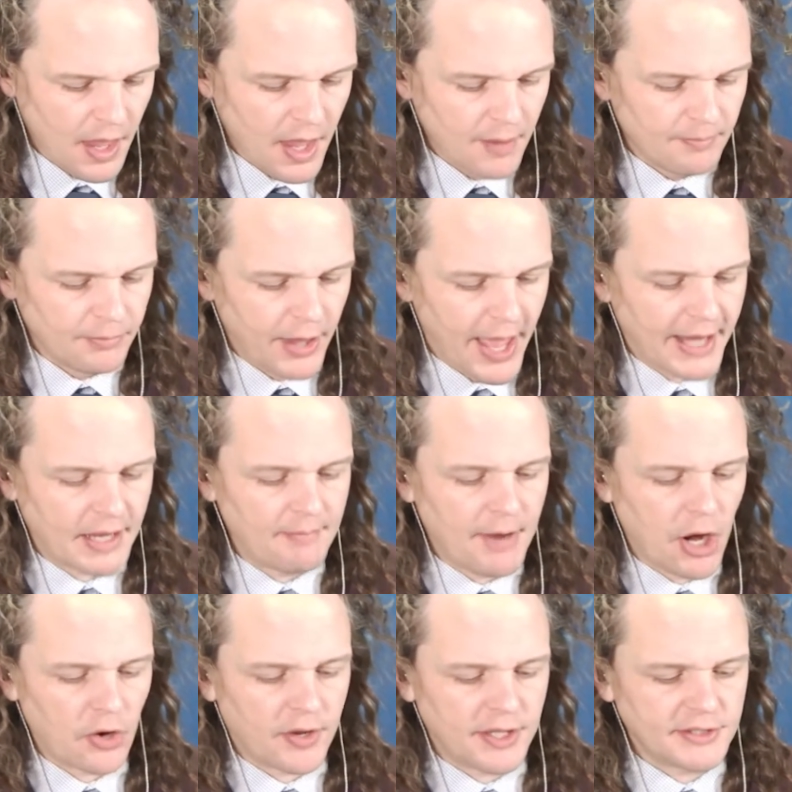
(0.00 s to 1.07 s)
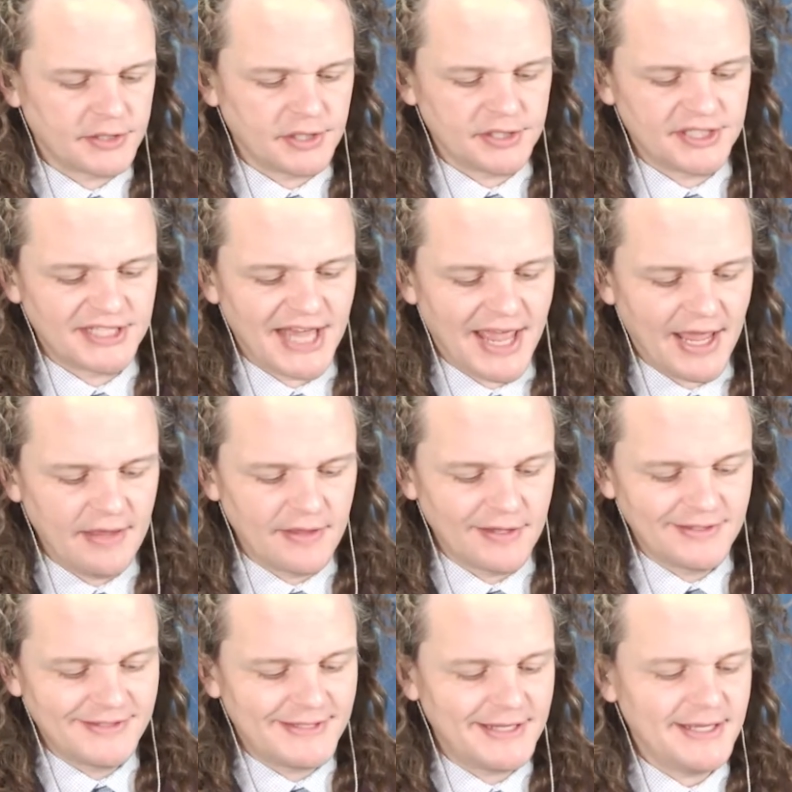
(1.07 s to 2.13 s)
Black Americans say
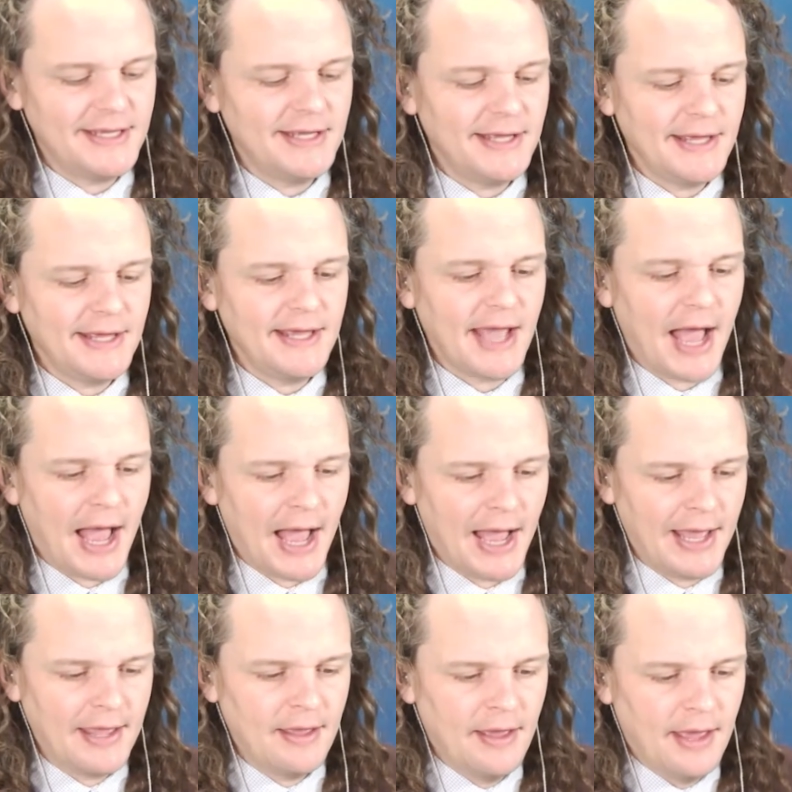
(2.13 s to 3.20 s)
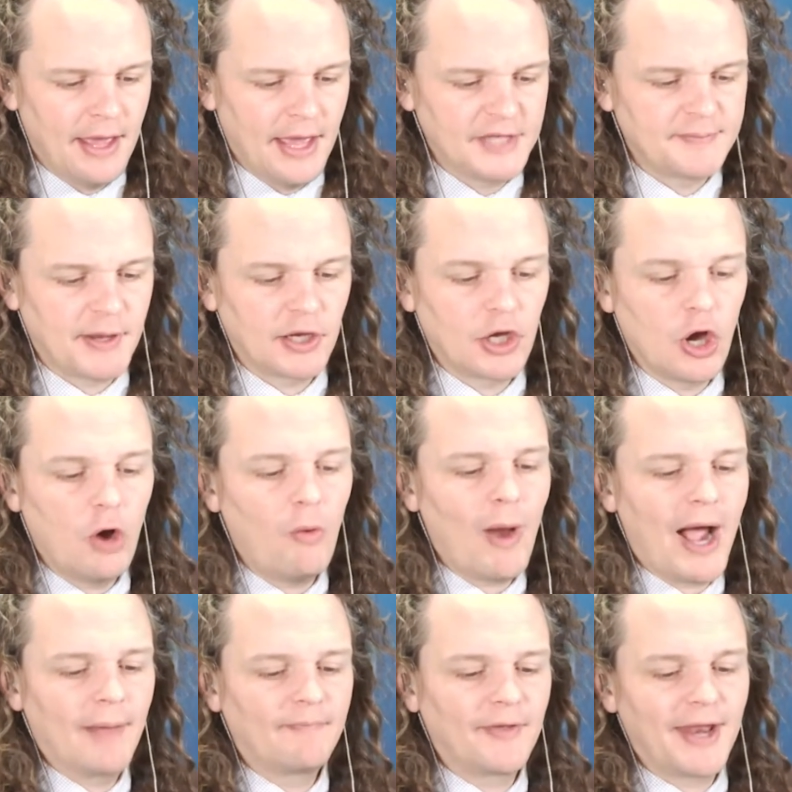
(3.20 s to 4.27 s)
that DEI has been
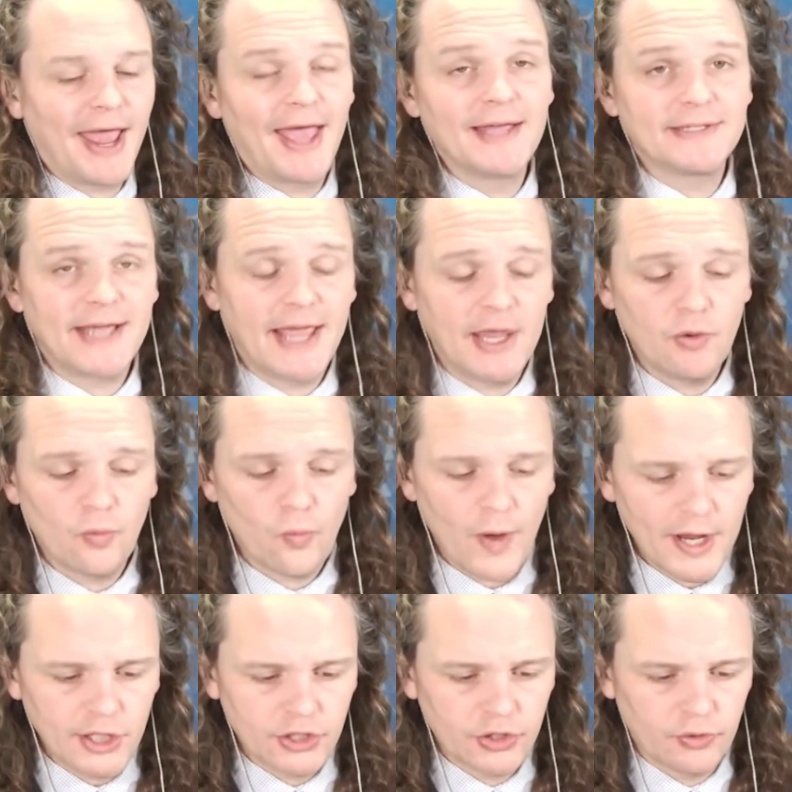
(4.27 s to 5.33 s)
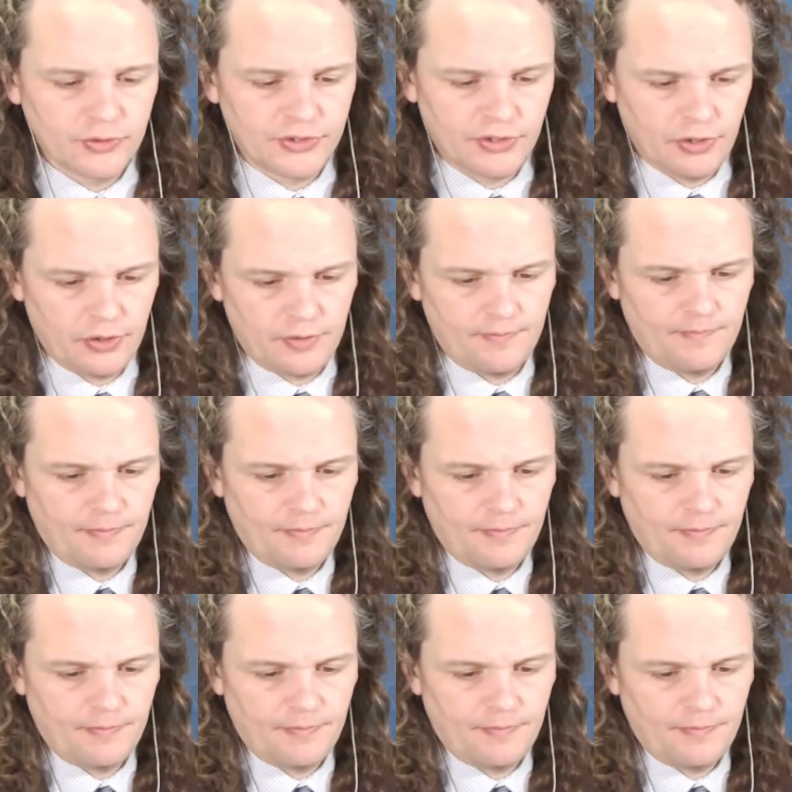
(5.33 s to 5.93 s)
co-opted as a racial slur